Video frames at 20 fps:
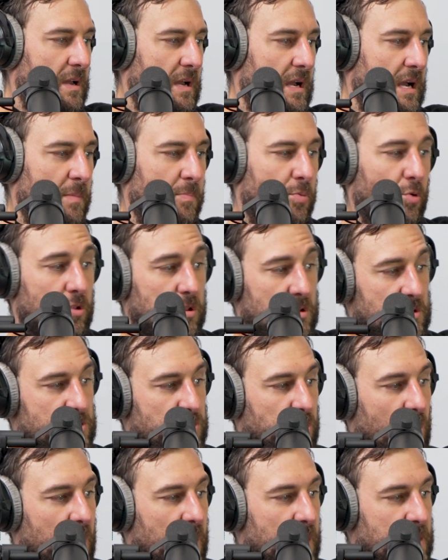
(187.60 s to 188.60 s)
Brooklyn
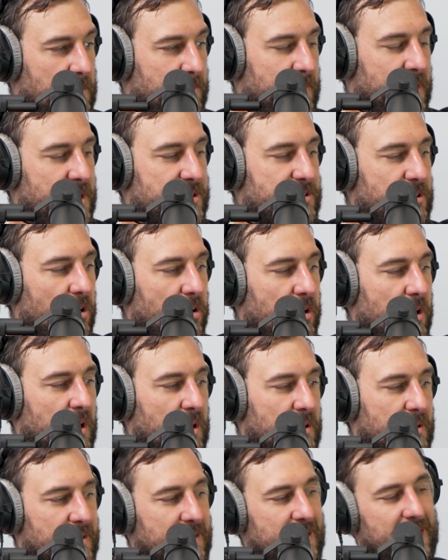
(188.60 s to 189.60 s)
twice, Minnesota,
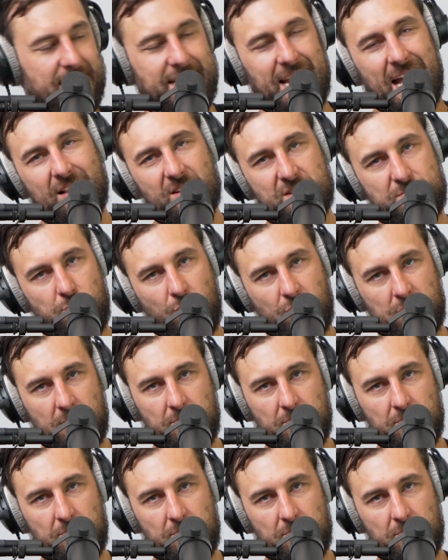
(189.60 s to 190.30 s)
and then Dallas, Brooklyn.